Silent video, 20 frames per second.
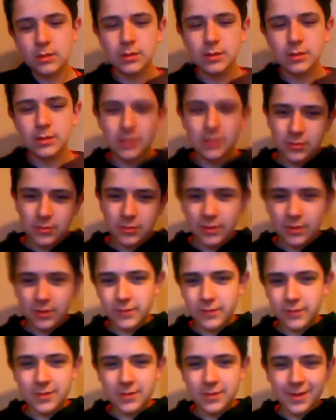I'm trying to
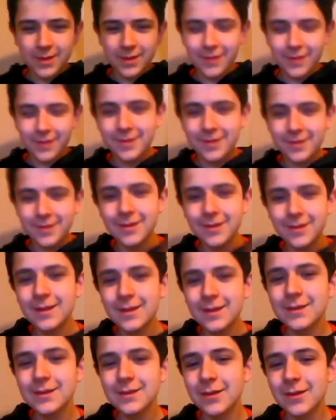fix my hair.
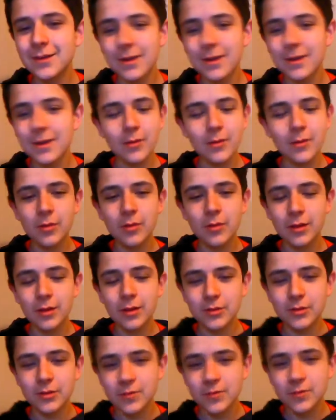Sorry, like
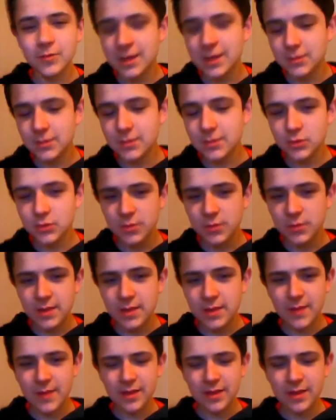this week is supposed to be about,
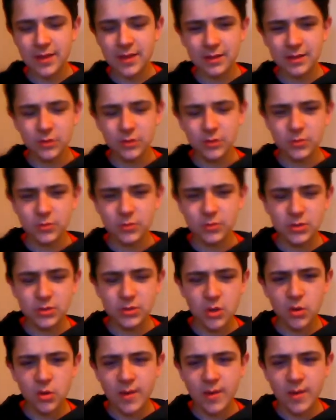like, you're supposed to talk
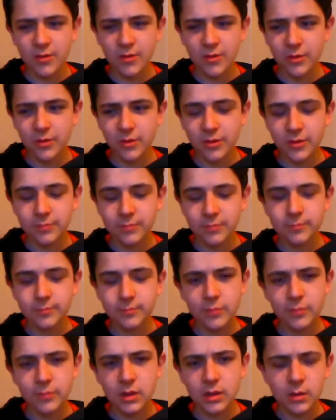about,
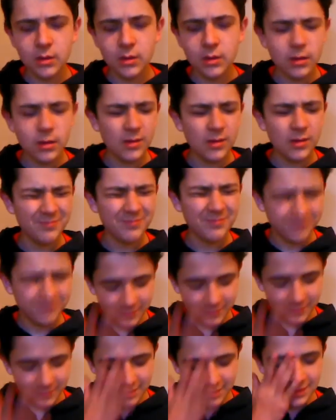um,
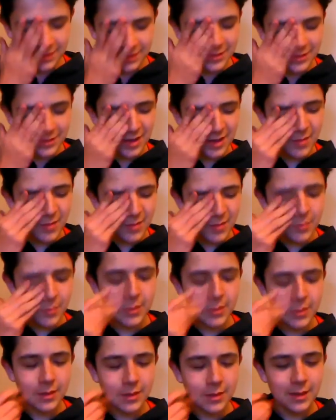so I
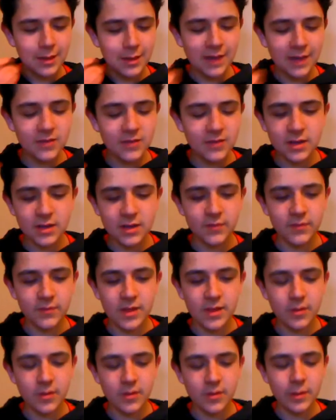haven't done a video in
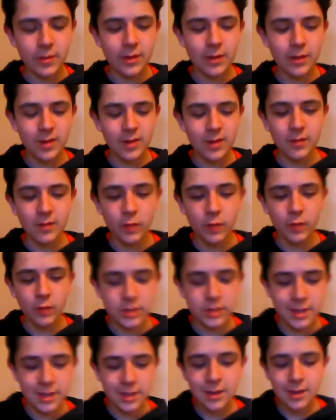a while, I'm kind of rusty.
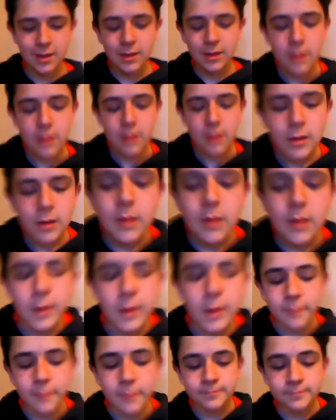But
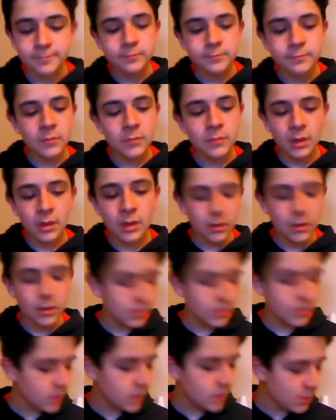this
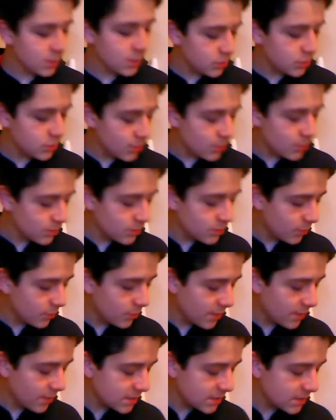week we're
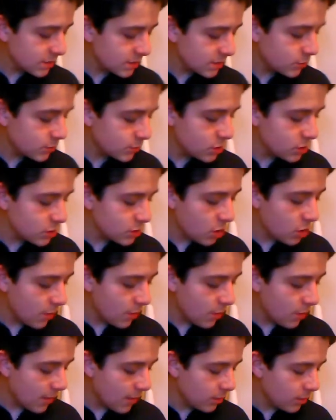basically supposed to talk
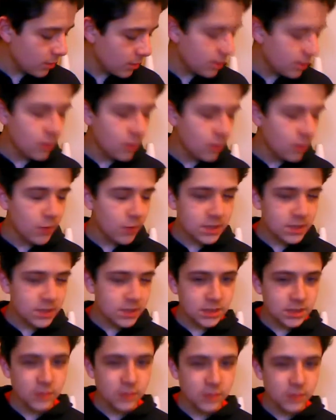about reasons
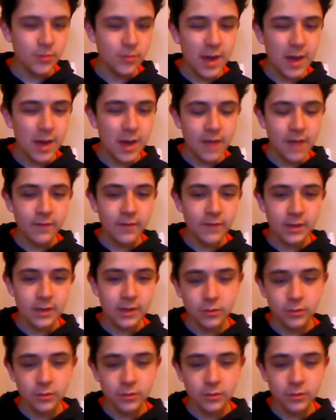you would buy a figure.